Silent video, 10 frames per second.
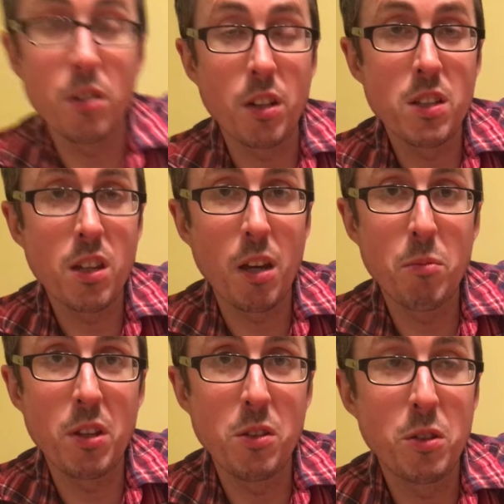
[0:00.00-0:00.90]
You know,
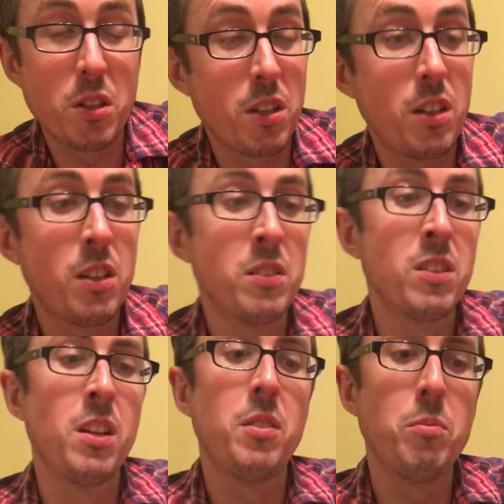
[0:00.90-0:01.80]
anytime that you can
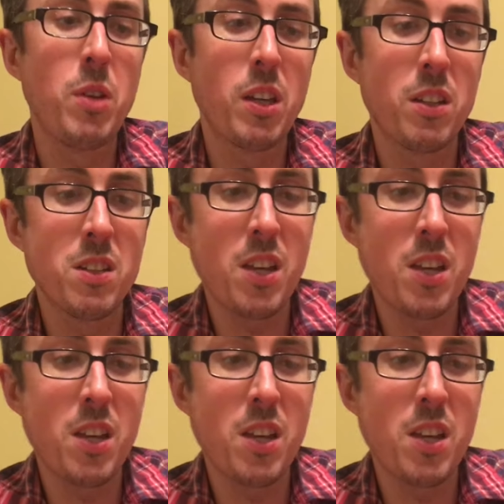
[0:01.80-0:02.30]
make an